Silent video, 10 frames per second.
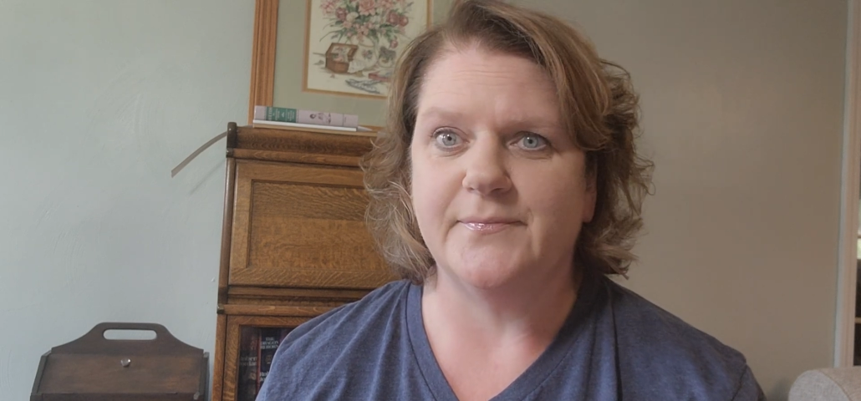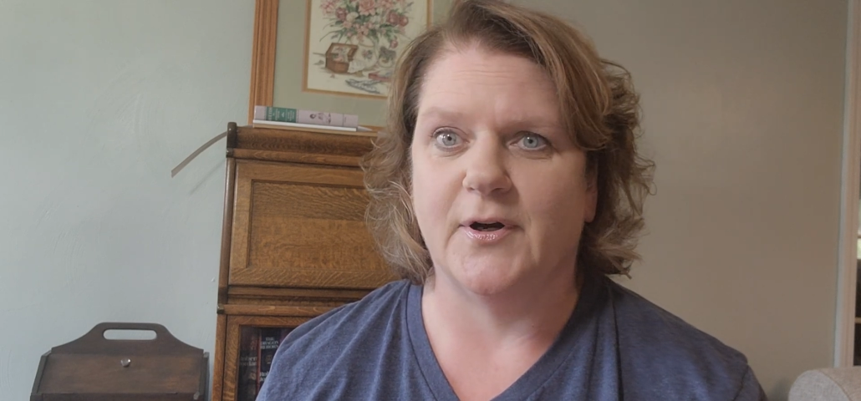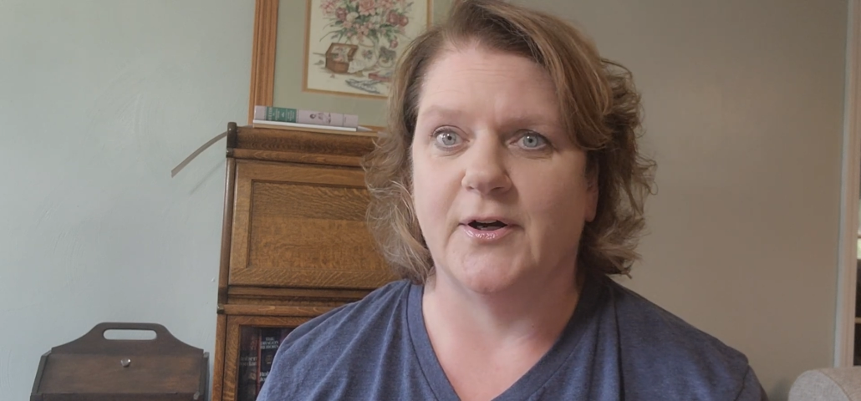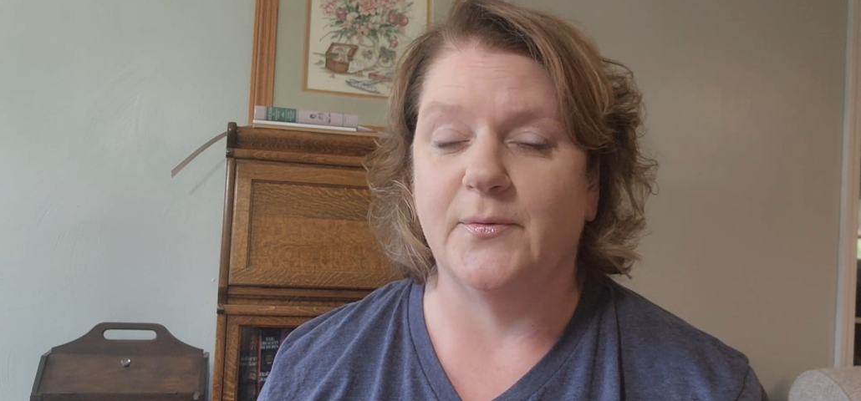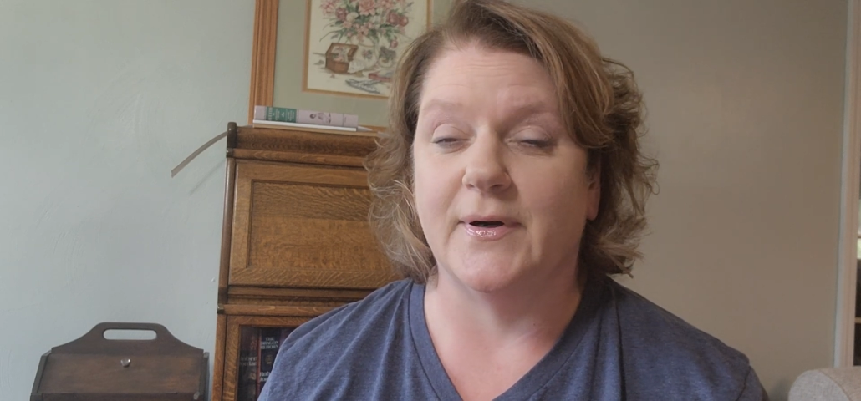
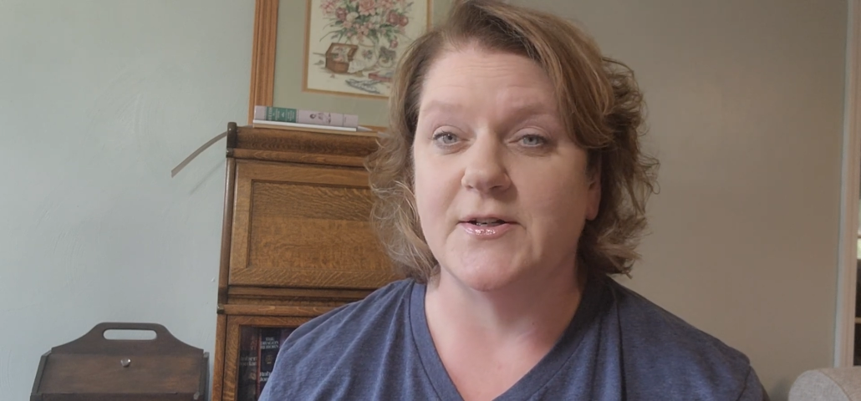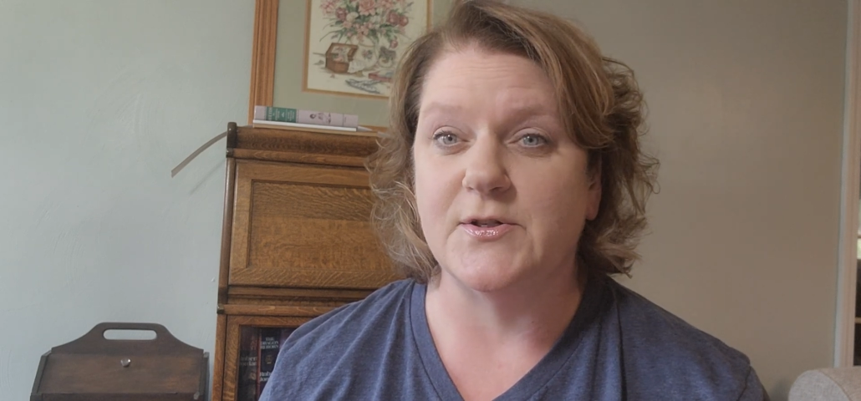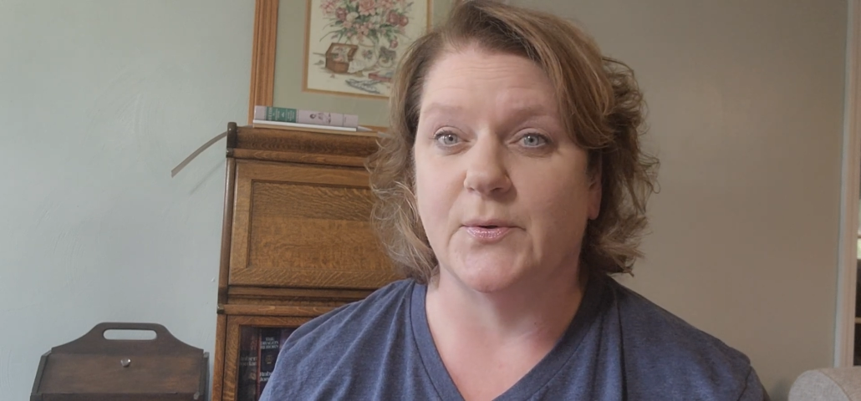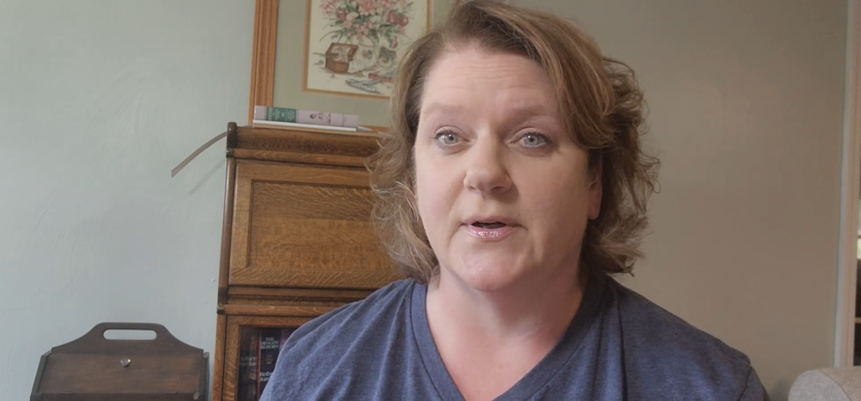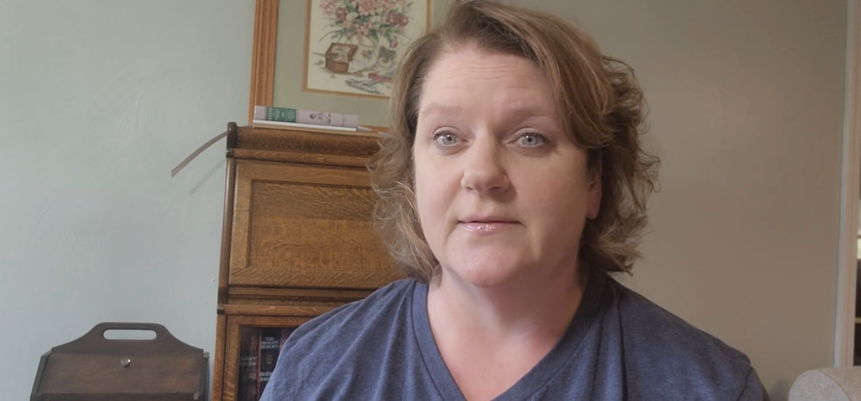hardware
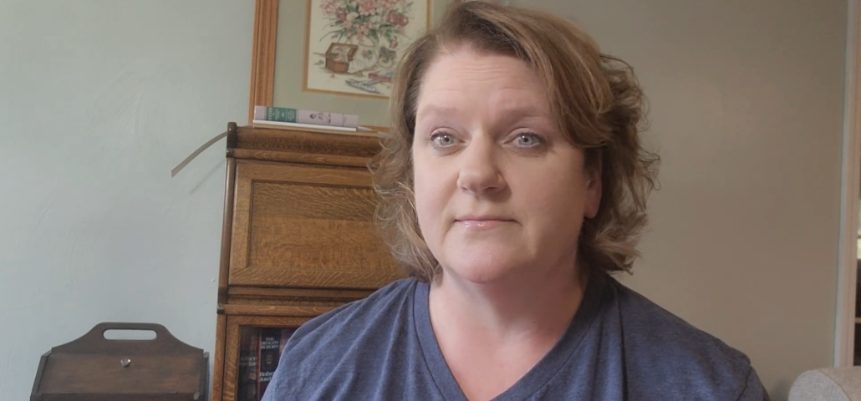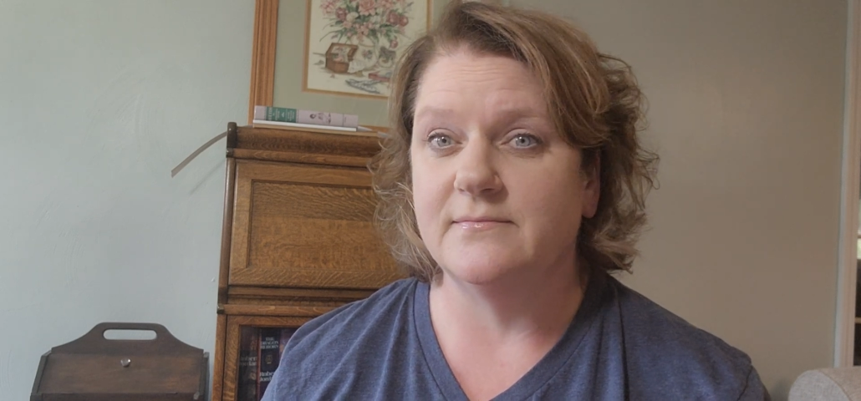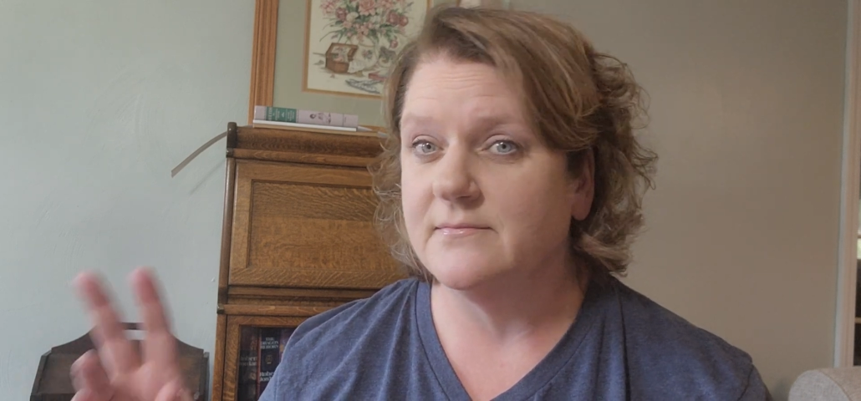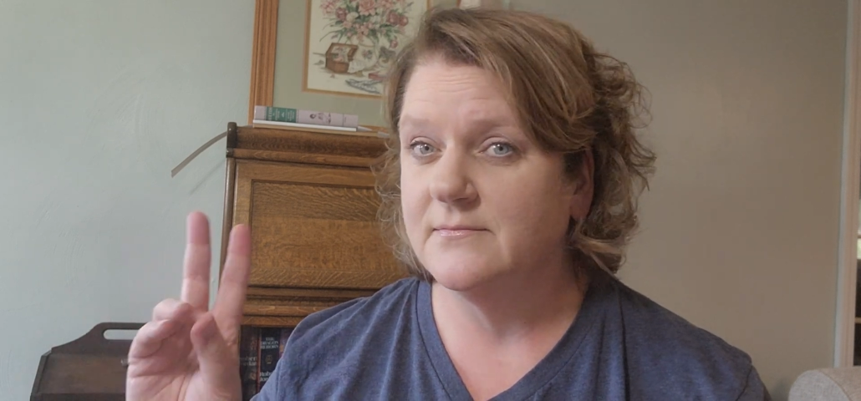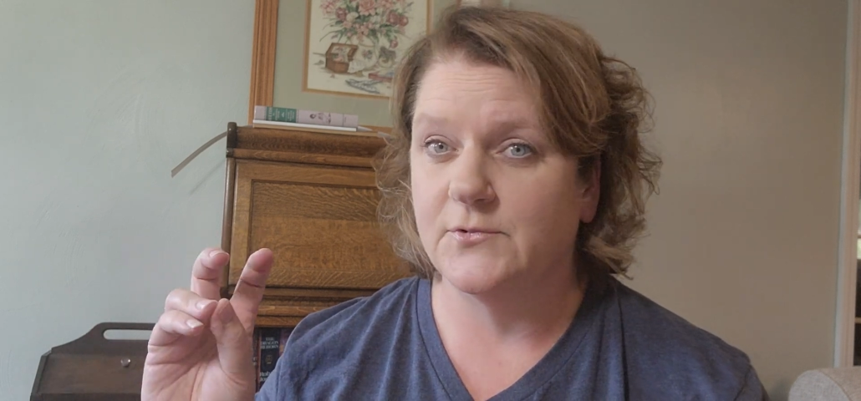store,
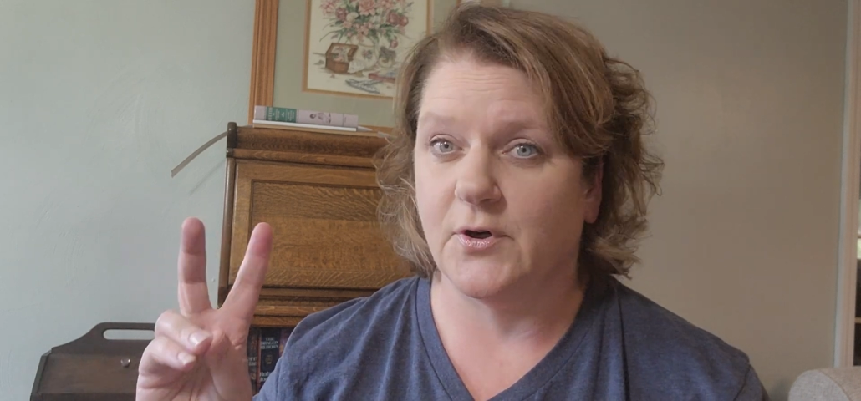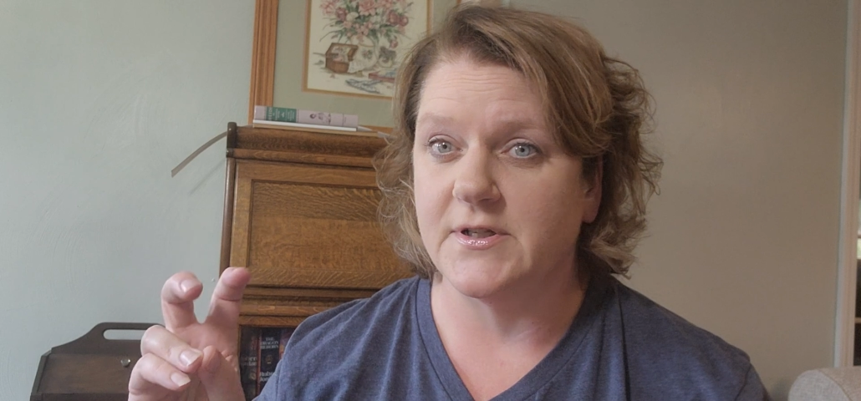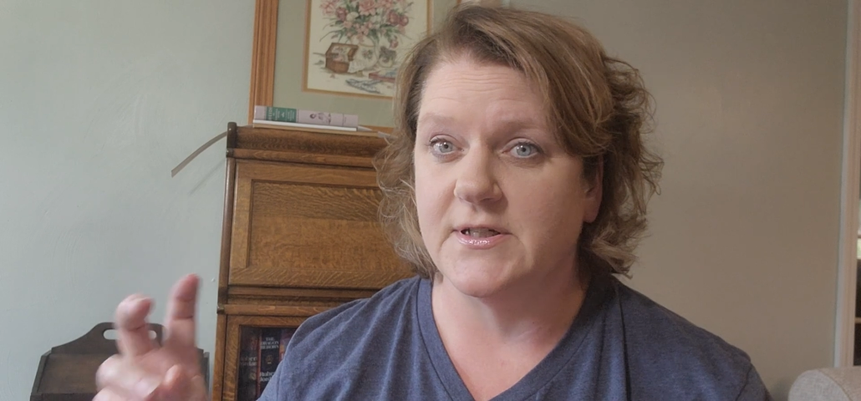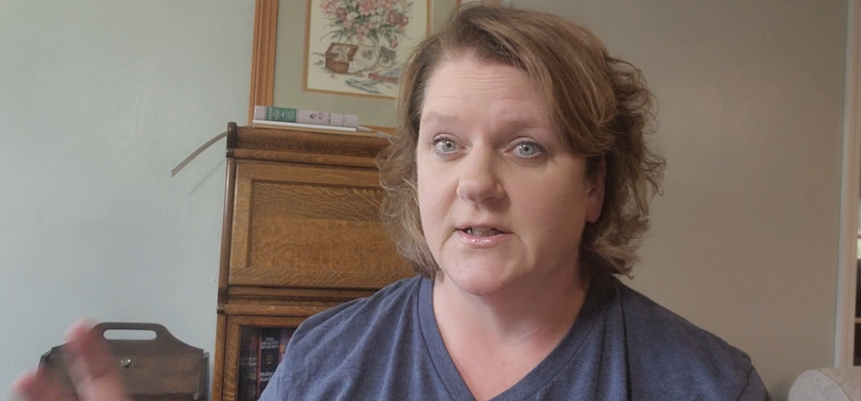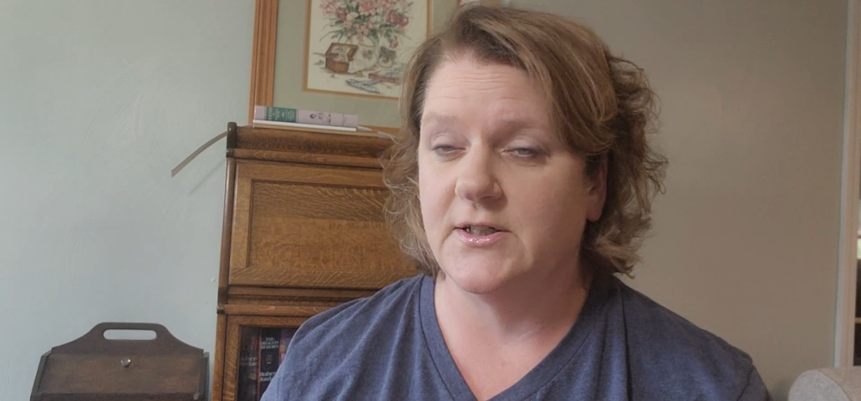
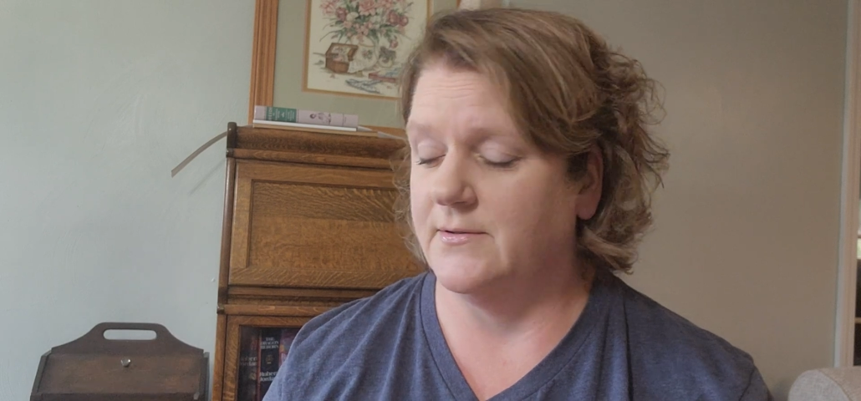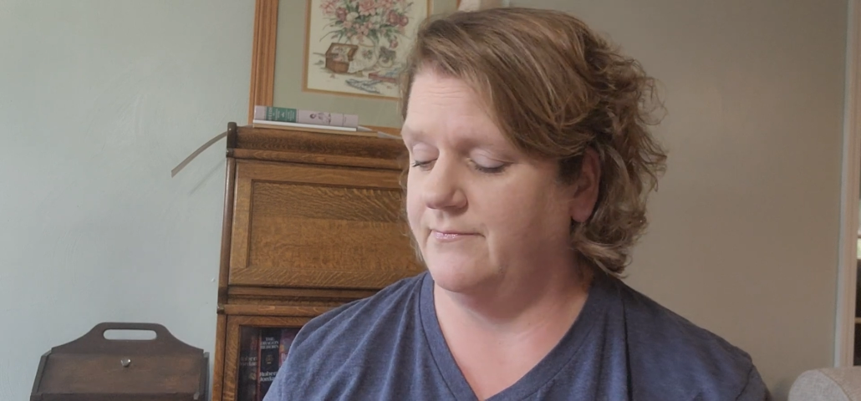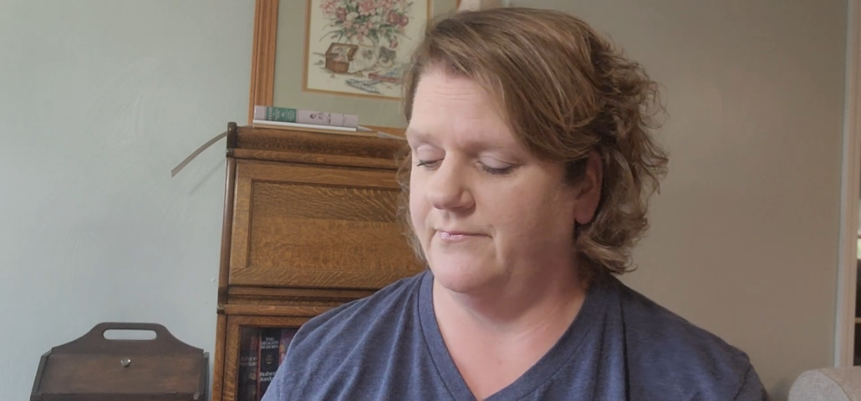Cross Stitch